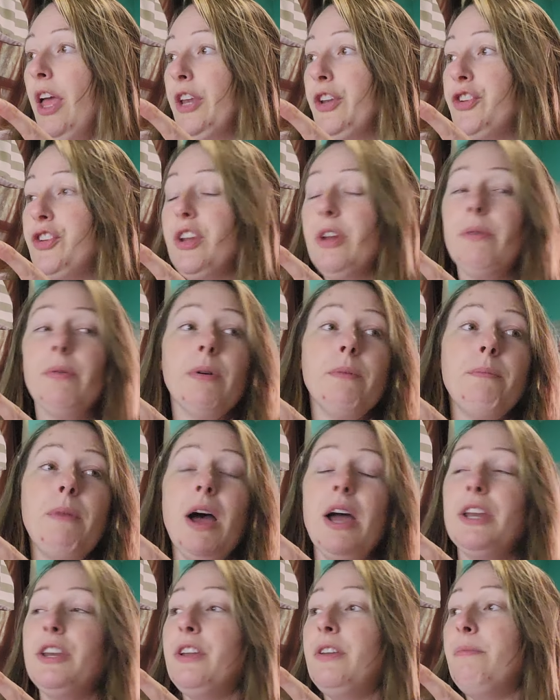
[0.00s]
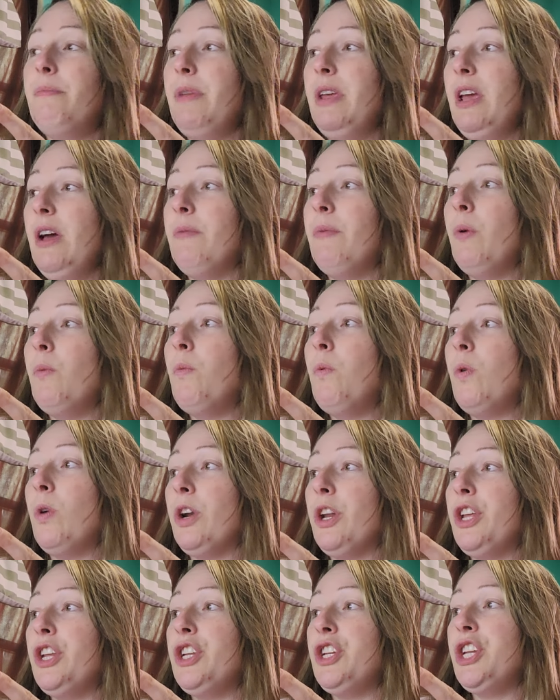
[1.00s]
And she reminded me of a
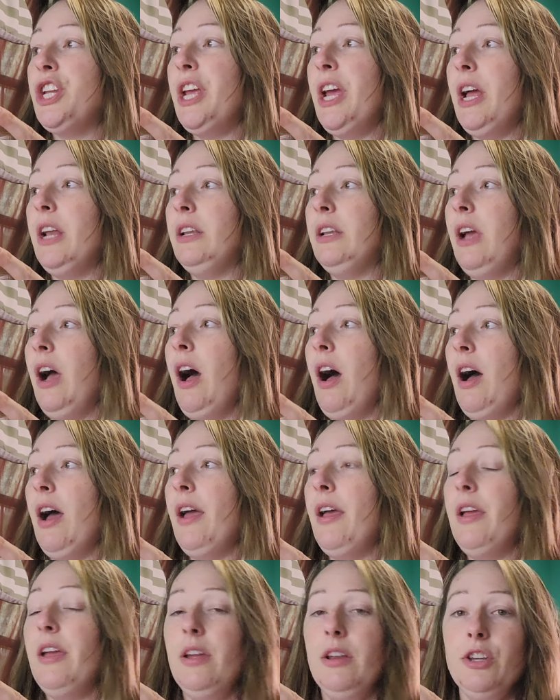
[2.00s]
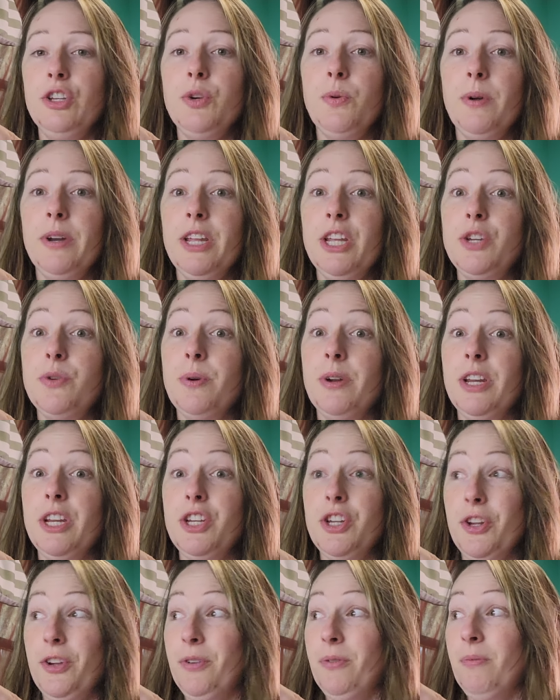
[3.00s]
warning she had got in
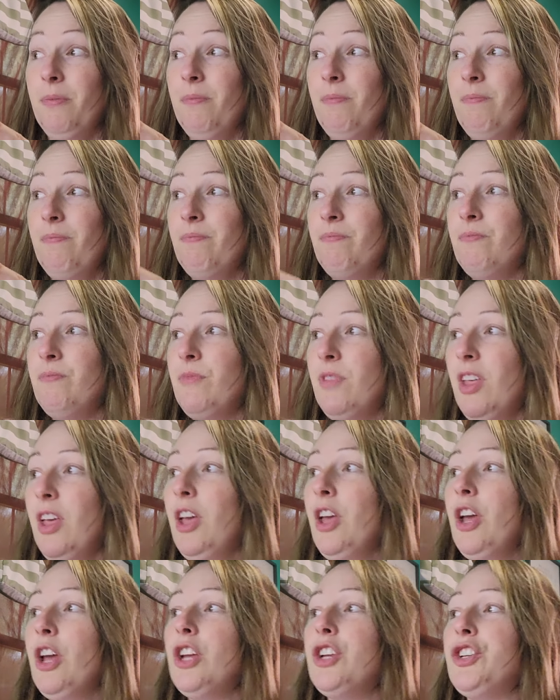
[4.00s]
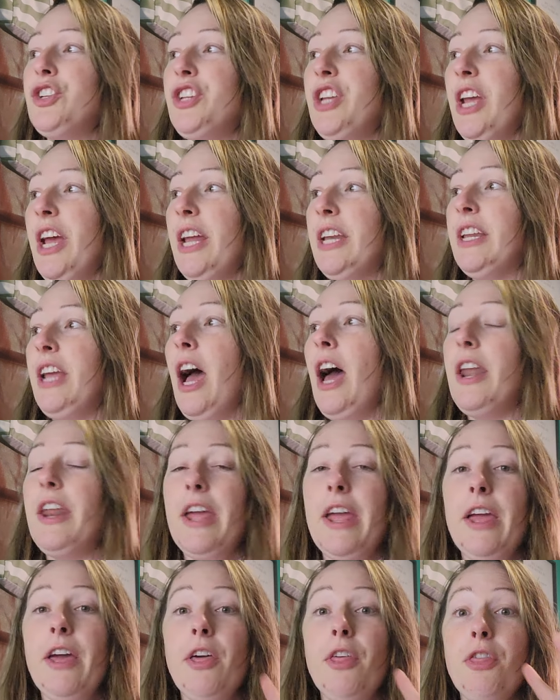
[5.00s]
2022. She had got
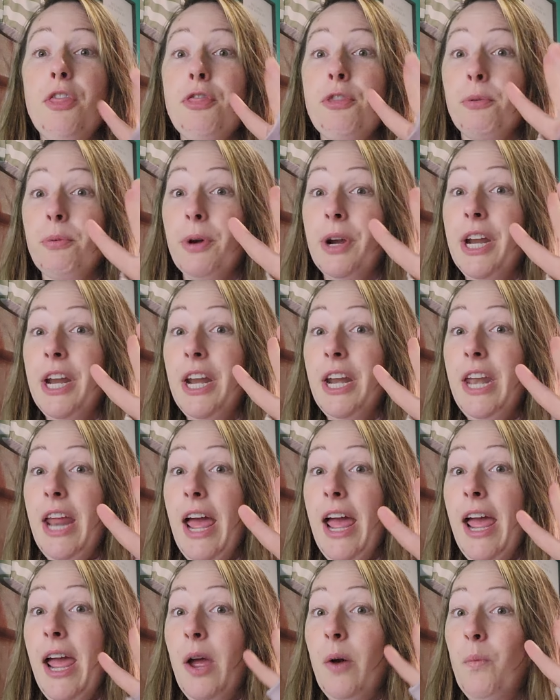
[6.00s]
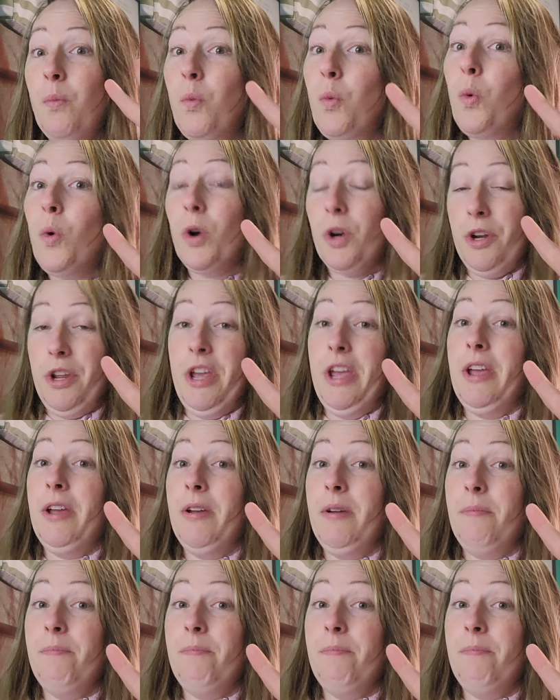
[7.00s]
a three-day warning.